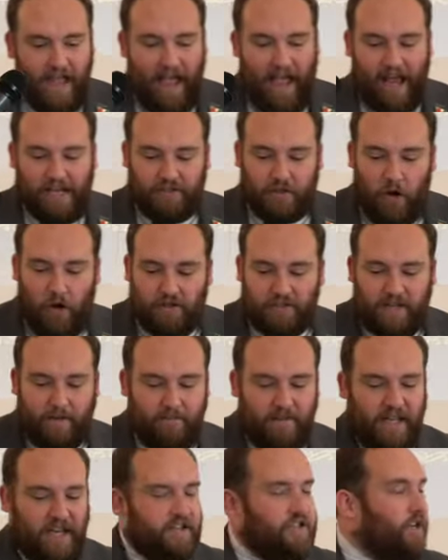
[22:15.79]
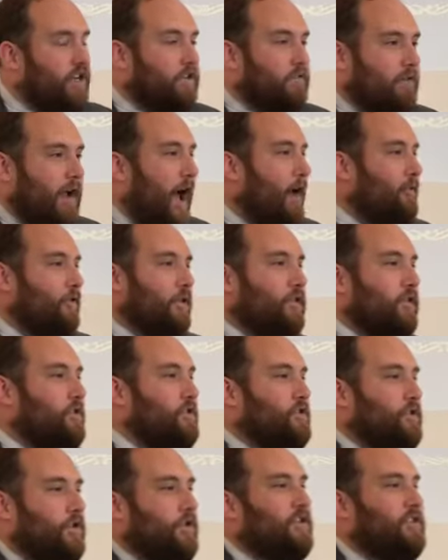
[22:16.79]
and condemnation rather than
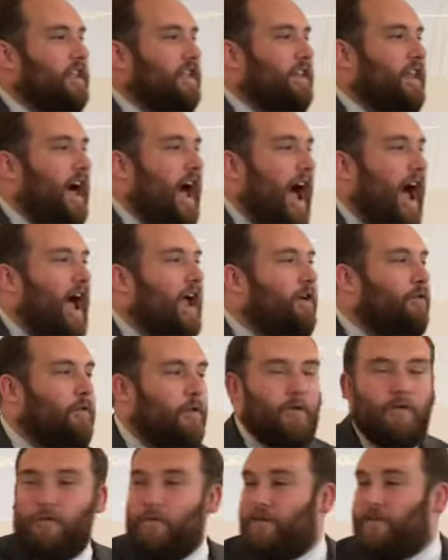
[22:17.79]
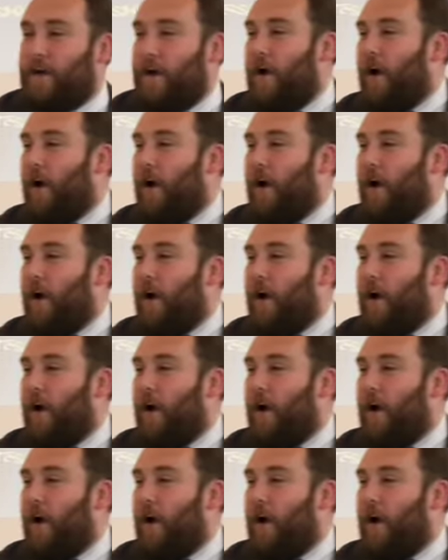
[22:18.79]
choosing the high road